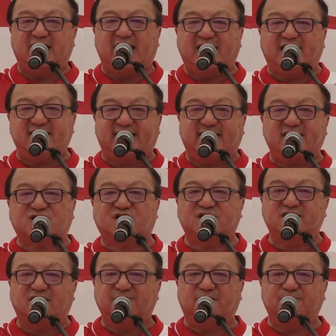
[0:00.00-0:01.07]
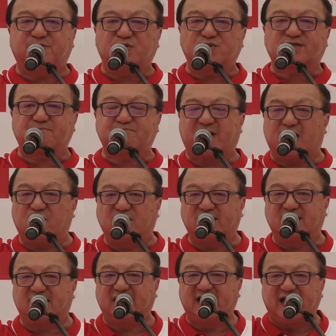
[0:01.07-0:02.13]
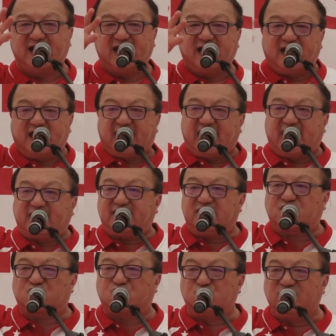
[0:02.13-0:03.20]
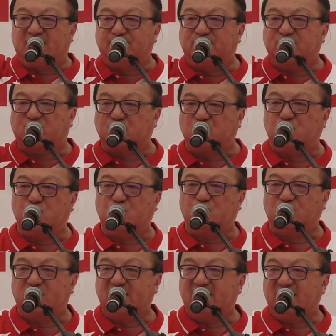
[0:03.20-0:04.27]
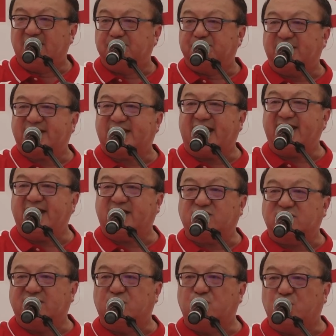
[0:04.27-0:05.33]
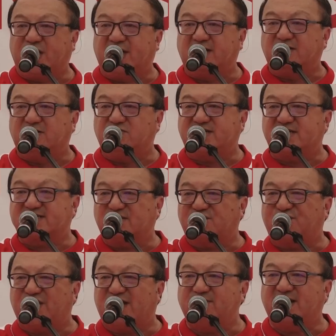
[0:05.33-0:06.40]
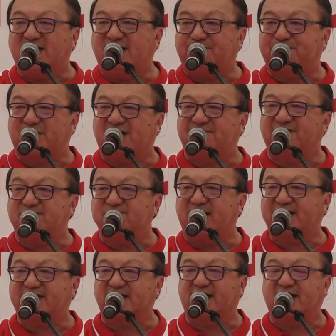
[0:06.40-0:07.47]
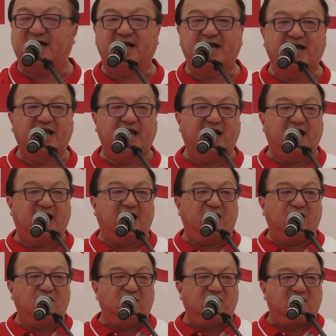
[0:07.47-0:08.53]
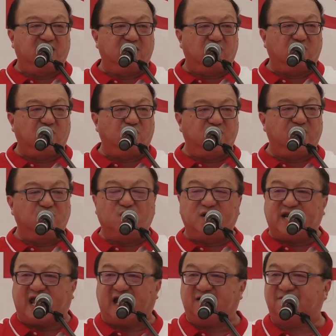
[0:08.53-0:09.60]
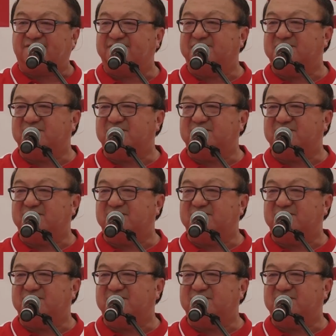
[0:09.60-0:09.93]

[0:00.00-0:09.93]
allegation of abuse of power, and issue number two, pertaining to the will, which is a family private matter, we would have